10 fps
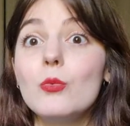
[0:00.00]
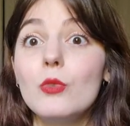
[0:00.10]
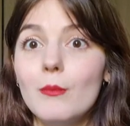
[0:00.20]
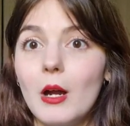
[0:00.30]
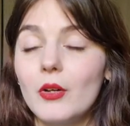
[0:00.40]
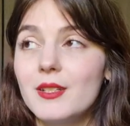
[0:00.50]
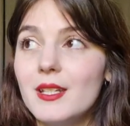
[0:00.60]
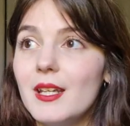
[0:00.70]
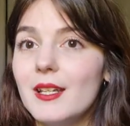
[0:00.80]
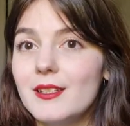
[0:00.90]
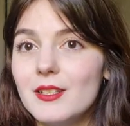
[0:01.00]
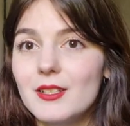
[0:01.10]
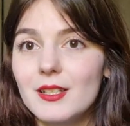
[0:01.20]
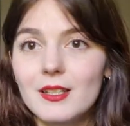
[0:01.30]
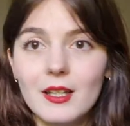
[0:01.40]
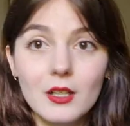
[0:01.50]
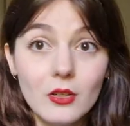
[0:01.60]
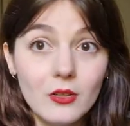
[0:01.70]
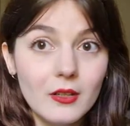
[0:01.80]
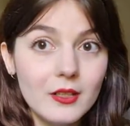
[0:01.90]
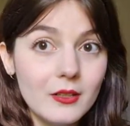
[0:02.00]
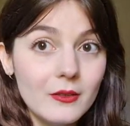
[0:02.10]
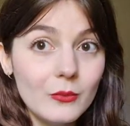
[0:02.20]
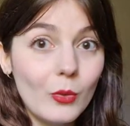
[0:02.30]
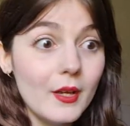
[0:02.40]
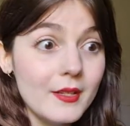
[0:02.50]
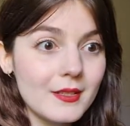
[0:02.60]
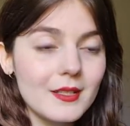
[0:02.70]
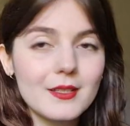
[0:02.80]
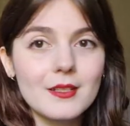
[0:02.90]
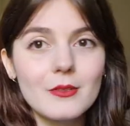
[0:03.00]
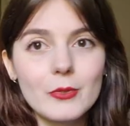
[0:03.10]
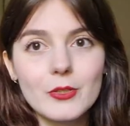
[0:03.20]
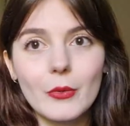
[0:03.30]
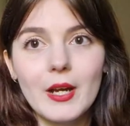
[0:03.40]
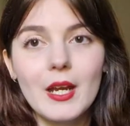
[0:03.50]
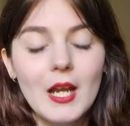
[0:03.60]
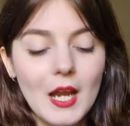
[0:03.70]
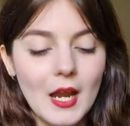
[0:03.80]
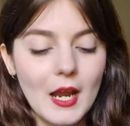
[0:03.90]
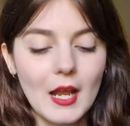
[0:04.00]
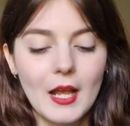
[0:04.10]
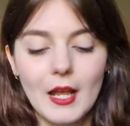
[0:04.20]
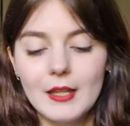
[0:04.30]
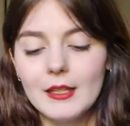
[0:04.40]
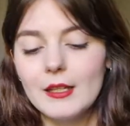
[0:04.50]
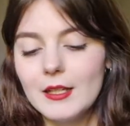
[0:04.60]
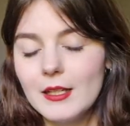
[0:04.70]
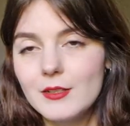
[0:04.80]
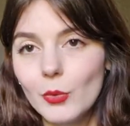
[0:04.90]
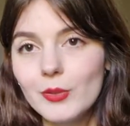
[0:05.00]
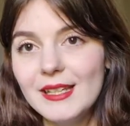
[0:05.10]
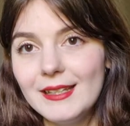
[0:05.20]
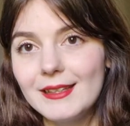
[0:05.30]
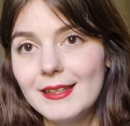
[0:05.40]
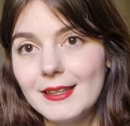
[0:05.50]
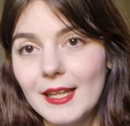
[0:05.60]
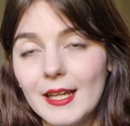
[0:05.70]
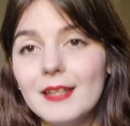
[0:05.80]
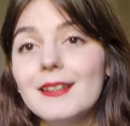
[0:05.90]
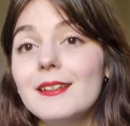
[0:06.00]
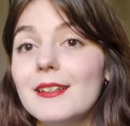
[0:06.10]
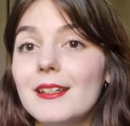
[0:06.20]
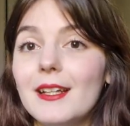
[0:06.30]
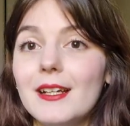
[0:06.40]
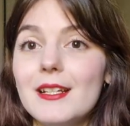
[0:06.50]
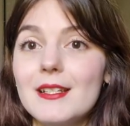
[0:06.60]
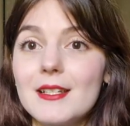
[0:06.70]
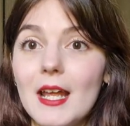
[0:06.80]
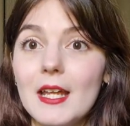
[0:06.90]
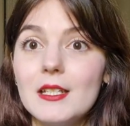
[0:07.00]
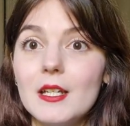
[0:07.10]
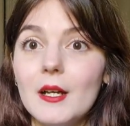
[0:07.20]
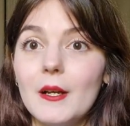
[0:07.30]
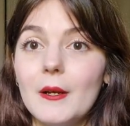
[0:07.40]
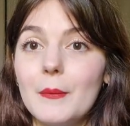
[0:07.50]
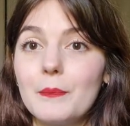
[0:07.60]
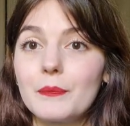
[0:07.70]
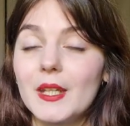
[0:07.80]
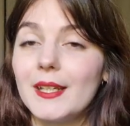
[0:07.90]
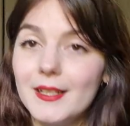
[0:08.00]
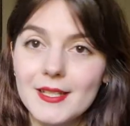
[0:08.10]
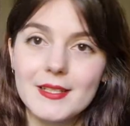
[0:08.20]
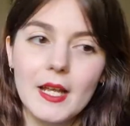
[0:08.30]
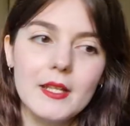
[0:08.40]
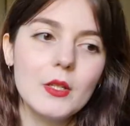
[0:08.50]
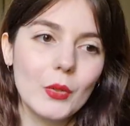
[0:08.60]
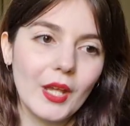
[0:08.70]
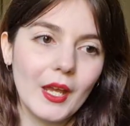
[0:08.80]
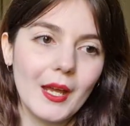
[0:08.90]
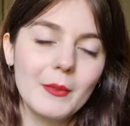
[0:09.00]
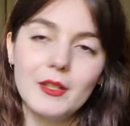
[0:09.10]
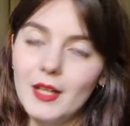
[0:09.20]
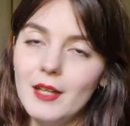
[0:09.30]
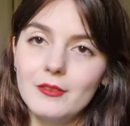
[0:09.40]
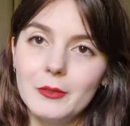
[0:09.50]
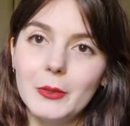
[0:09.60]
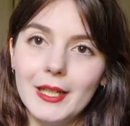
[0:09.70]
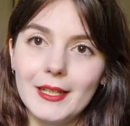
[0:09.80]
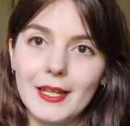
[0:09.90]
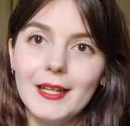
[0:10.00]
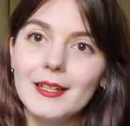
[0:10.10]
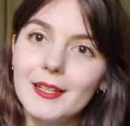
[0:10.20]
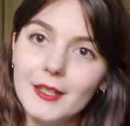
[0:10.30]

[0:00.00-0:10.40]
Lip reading: remarked it and she said, like, look, what is this? It looks great. And it's only then I said, then I decided, okay, I'm gonna have a look at it